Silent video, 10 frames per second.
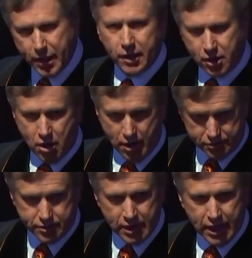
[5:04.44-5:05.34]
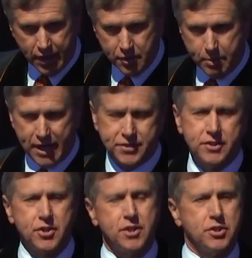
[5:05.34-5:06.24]
Pentecost, in the
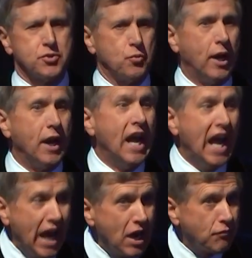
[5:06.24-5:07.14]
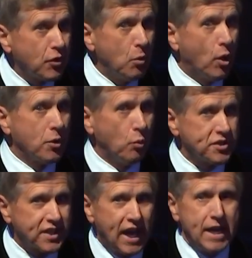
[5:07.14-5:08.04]
passage I just read, everyone
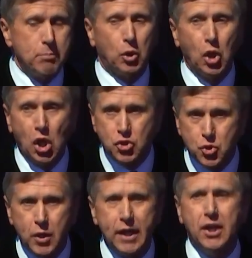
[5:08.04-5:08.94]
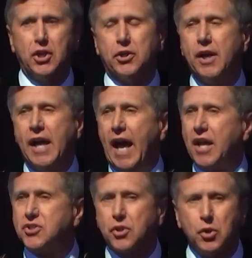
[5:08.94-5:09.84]
was able to hear
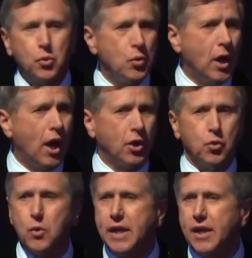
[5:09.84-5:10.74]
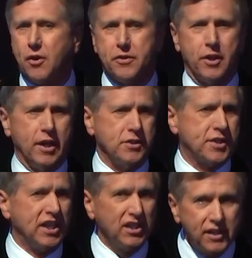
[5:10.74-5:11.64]
and to gr- agree on things
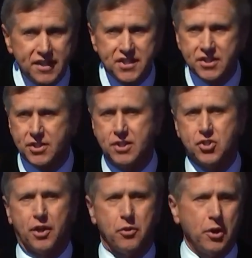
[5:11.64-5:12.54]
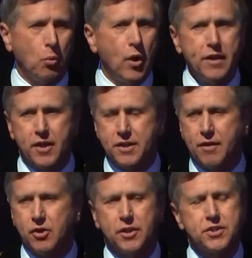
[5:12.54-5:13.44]
and listen to each other in a way they'd
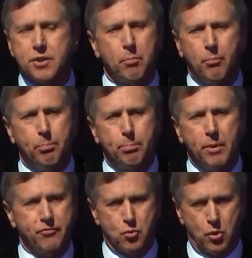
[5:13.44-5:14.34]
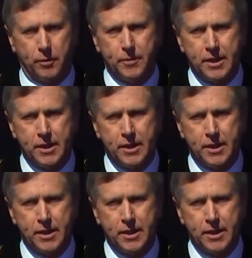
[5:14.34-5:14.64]
never listened before.